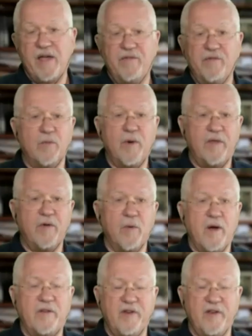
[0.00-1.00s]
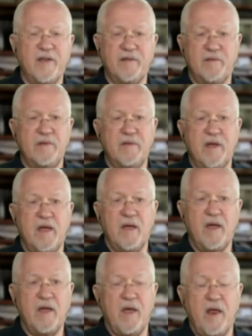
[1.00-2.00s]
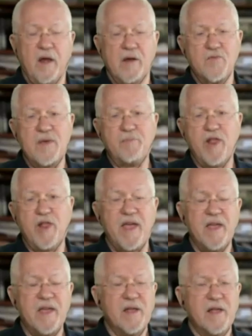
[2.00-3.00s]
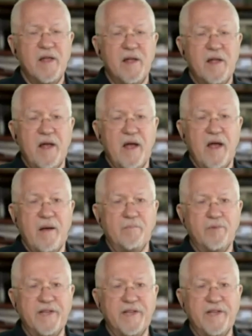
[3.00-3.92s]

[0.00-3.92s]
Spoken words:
or whether you're watching it on a replay, please